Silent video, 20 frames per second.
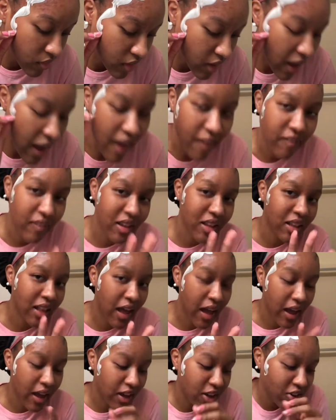I feel
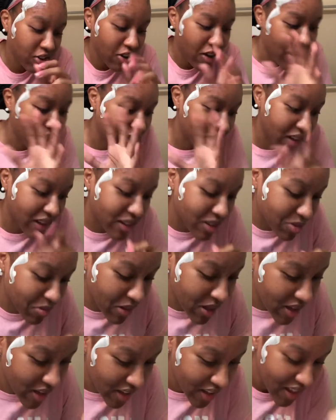like, you know how niggas
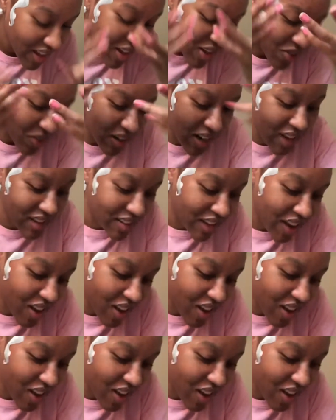be when they take